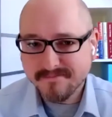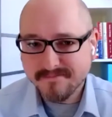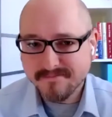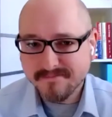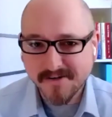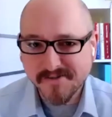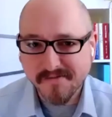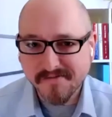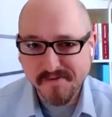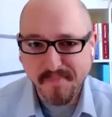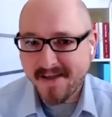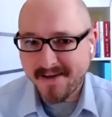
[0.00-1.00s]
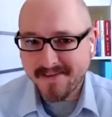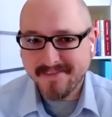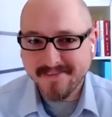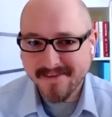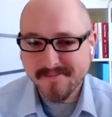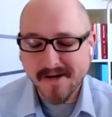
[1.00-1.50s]
the country of Japan
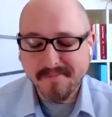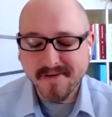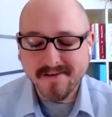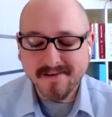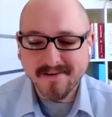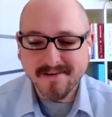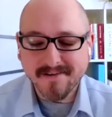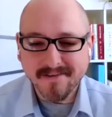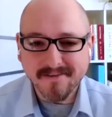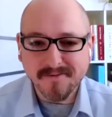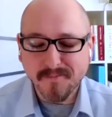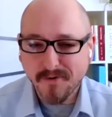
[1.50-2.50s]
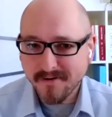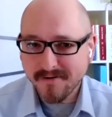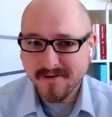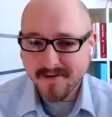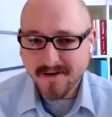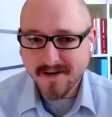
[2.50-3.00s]
that might be a little more
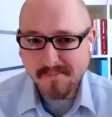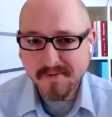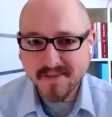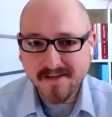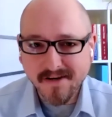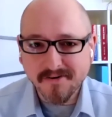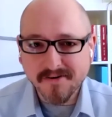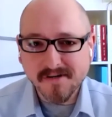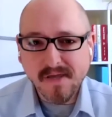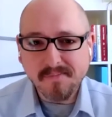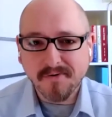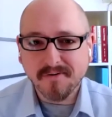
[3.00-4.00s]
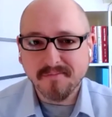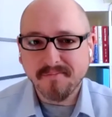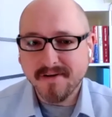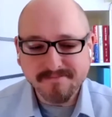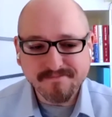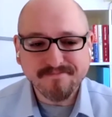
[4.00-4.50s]
commonly known to people, but